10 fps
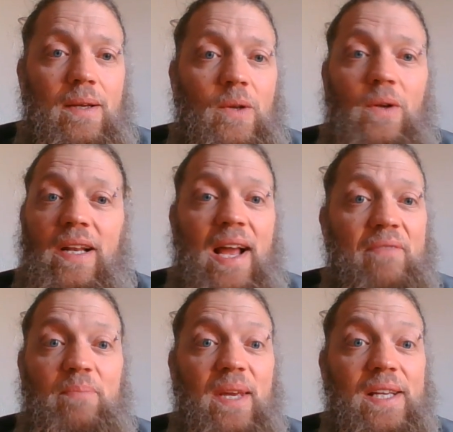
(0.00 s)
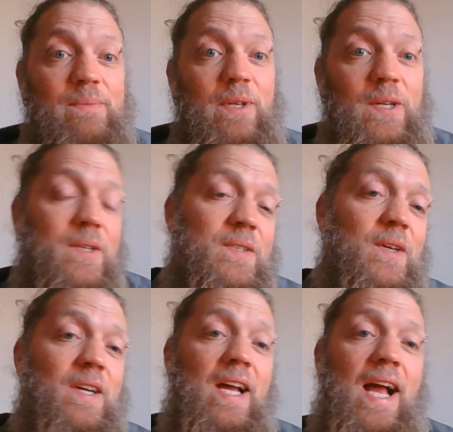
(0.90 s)
you can have peace because,
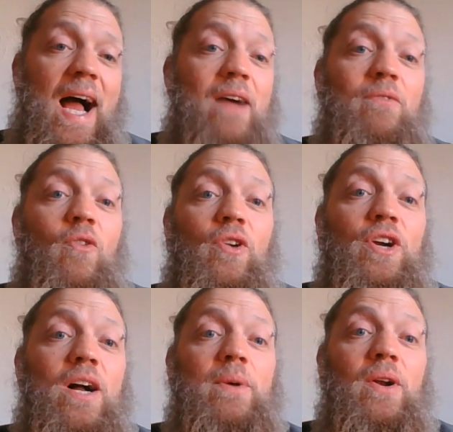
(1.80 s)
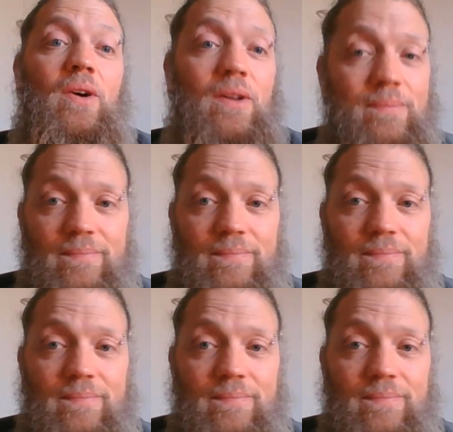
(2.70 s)
look, I've overcome it all.